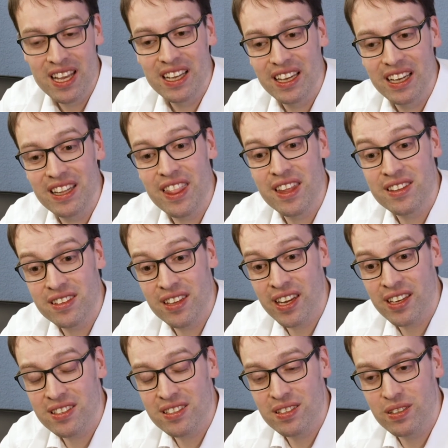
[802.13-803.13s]
And the
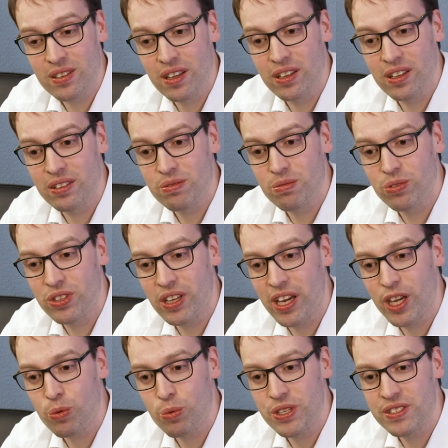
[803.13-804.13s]
next
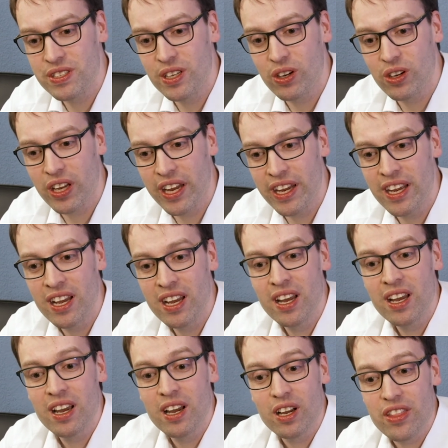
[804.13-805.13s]
side, we see, okay,
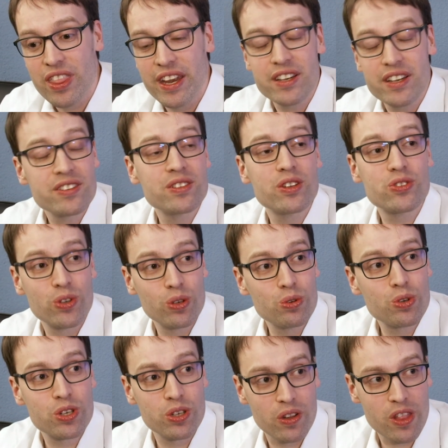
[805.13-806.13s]
there is no
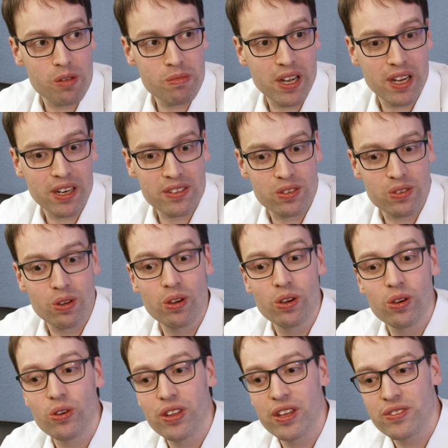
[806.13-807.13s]
solution on the market.
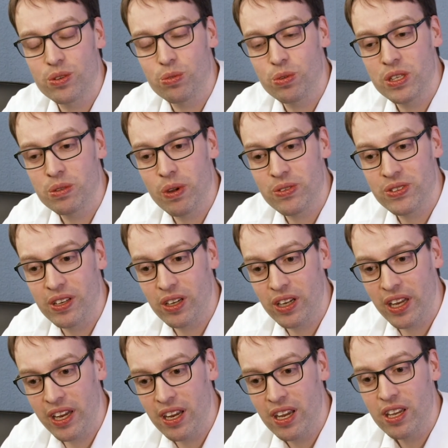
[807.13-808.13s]
So that's the reason why we say,
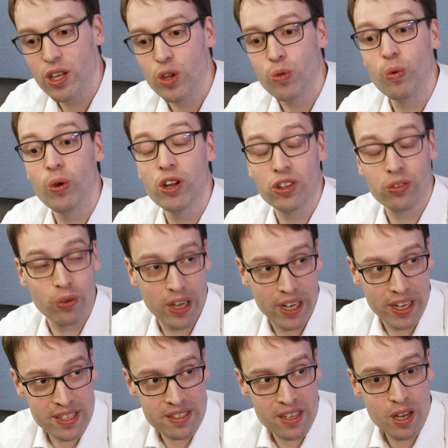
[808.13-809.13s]
okay, it works for
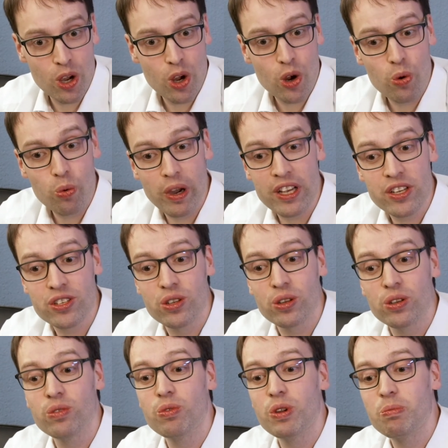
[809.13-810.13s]
us. Why
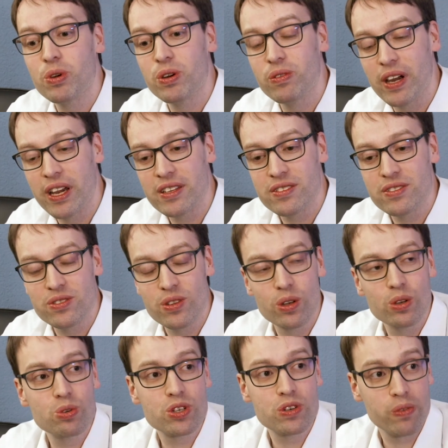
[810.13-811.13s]
shouldn't we provide the
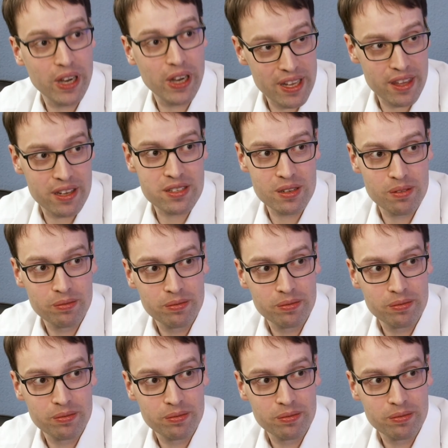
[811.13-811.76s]
solution for others?